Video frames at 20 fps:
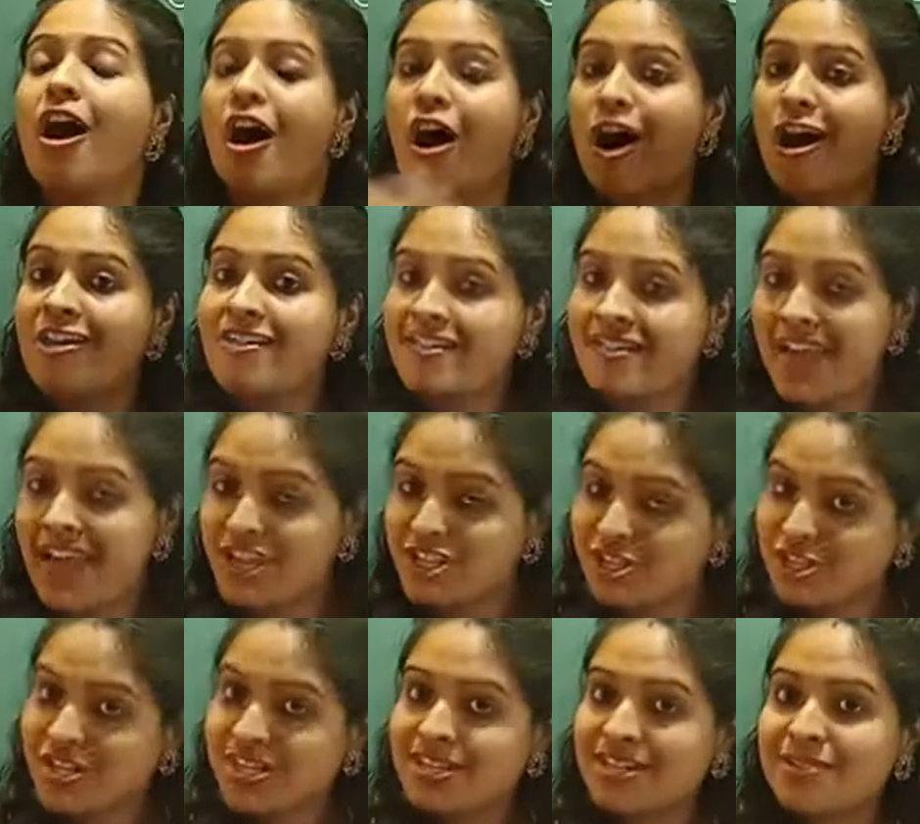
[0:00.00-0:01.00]
all
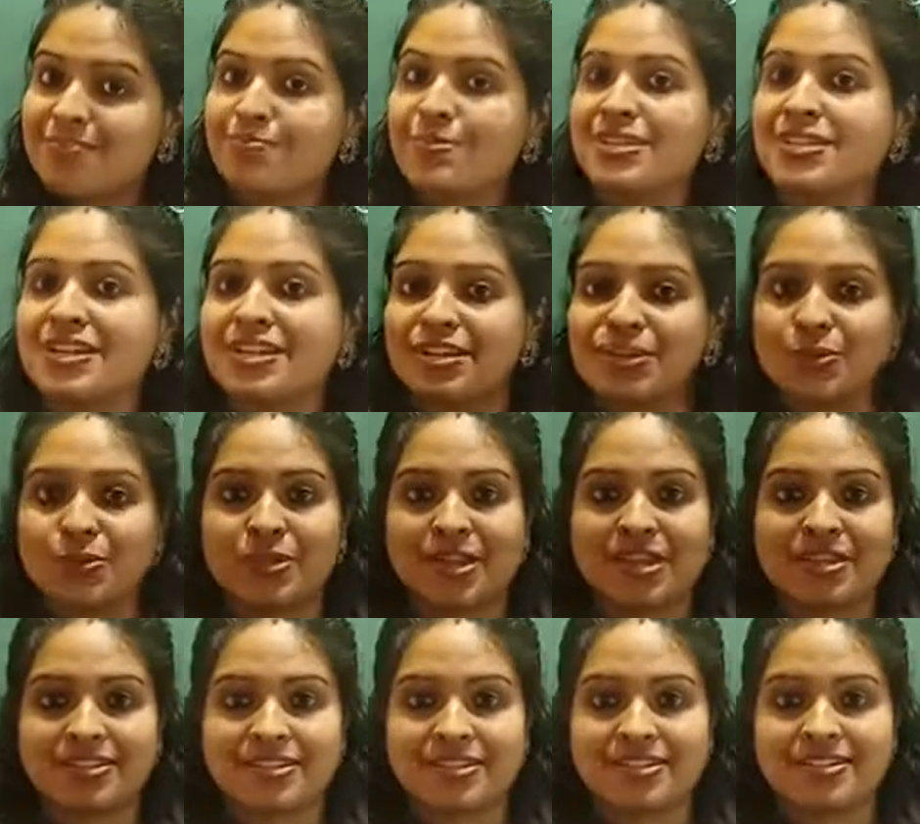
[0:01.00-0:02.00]
natural numbers are known
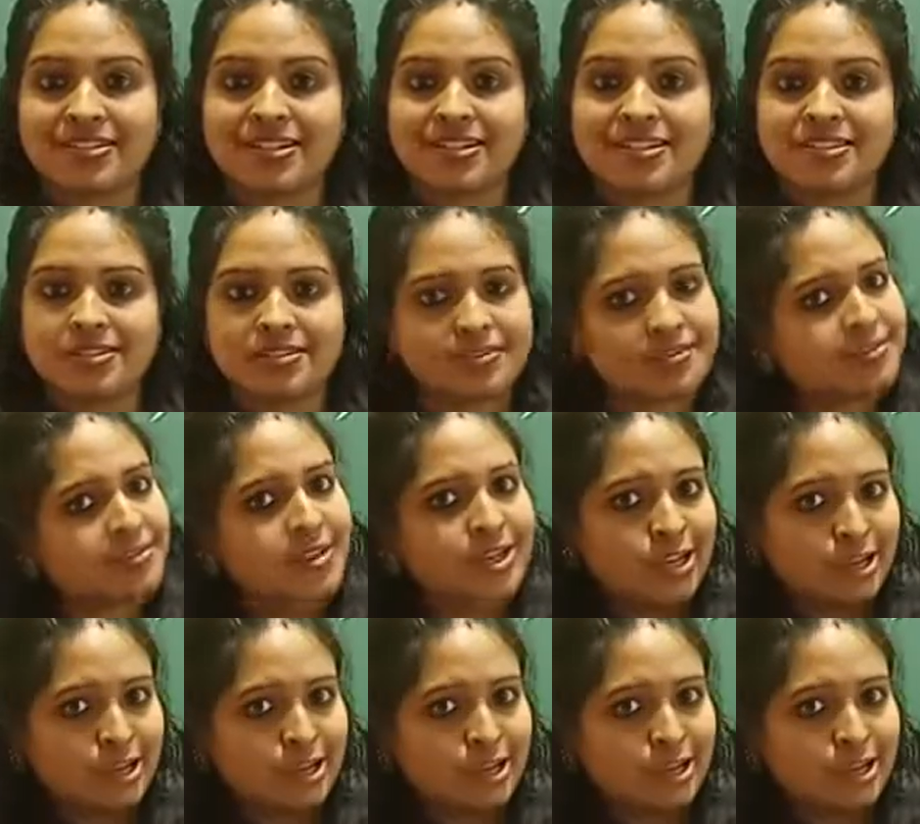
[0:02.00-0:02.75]
as integers.